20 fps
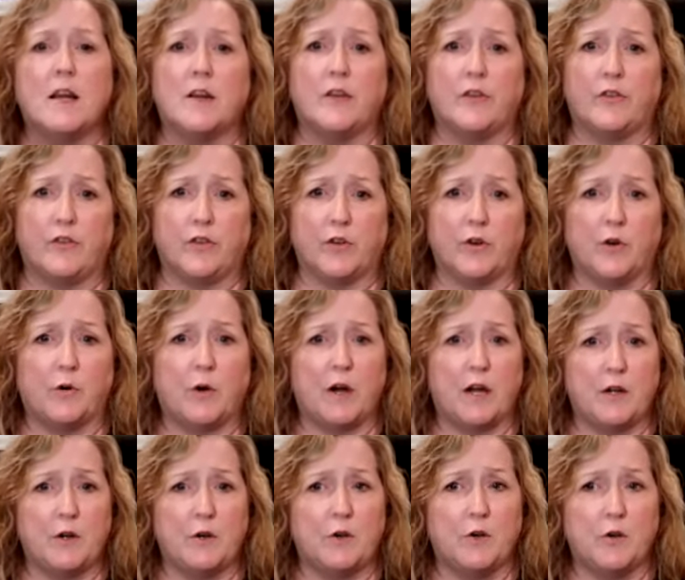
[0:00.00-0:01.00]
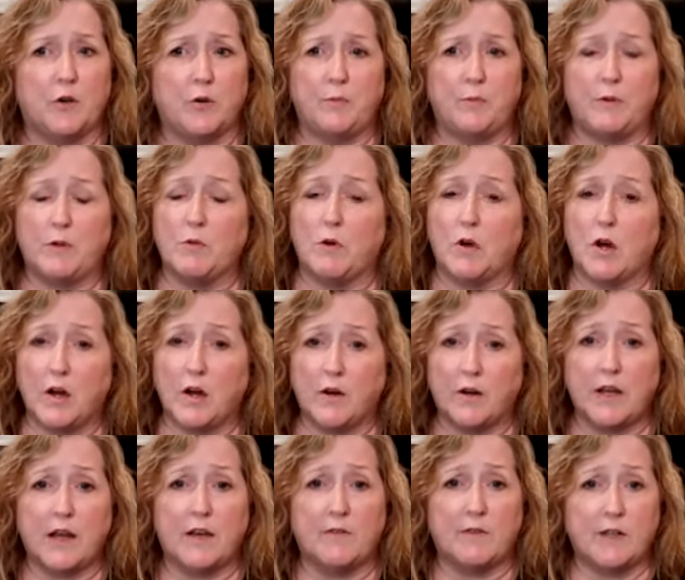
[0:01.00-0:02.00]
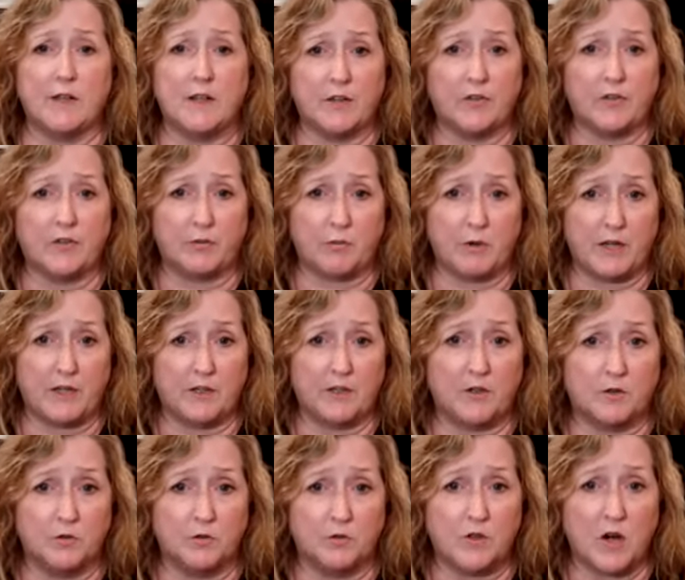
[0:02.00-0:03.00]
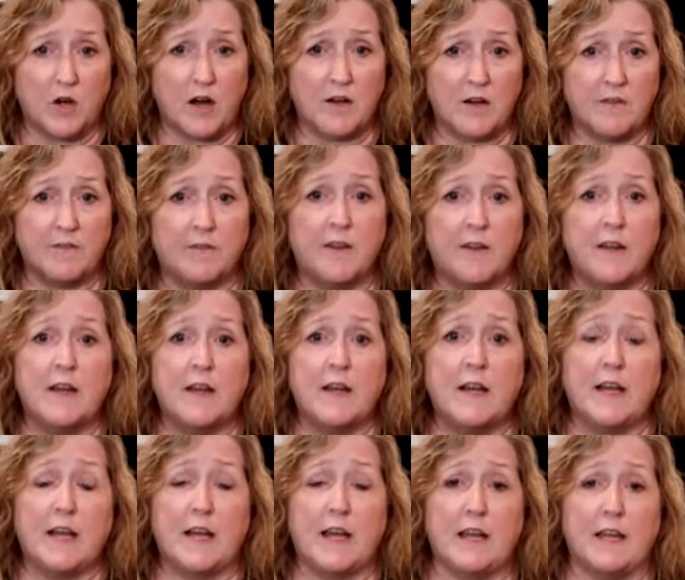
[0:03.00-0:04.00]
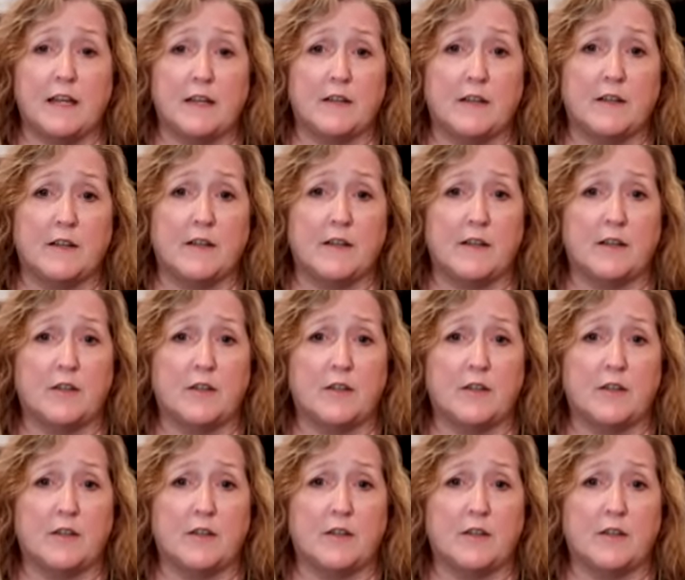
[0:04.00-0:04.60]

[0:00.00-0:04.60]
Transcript: So I hope you all have a nice way to cool off and